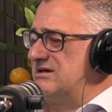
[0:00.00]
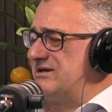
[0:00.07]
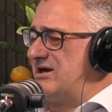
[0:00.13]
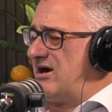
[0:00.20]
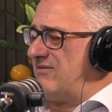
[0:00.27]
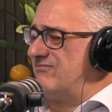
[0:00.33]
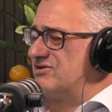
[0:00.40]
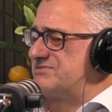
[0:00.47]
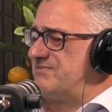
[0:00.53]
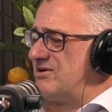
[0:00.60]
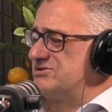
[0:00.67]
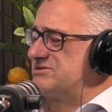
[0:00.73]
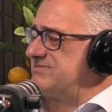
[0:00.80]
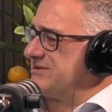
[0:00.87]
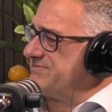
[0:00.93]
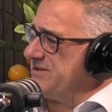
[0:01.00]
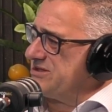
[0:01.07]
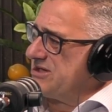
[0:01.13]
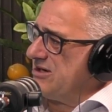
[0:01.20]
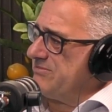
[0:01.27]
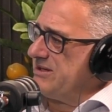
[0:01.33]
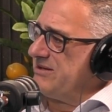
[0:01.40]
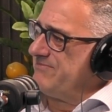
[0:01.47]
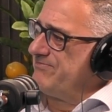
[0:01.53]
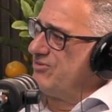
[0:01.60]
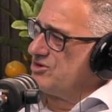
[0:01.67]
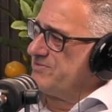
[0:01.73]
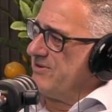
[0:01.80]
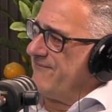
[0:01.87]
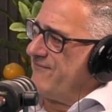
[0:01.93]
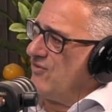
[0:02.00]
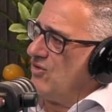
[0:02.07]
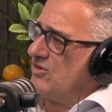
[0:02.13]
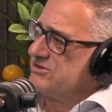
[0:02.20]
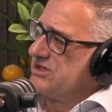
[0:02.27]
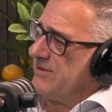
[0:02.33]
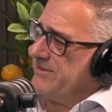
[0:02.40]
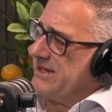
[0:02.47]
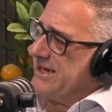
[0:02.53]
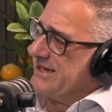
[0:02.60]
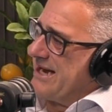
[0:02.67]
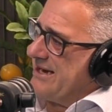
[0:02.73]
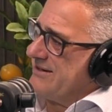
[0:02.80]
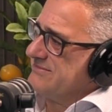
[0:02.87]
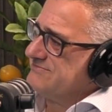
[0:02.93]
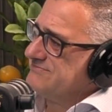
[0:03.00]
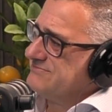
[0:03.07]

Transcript: the armed response must have been telling me, push me on the floor, telling me to get down.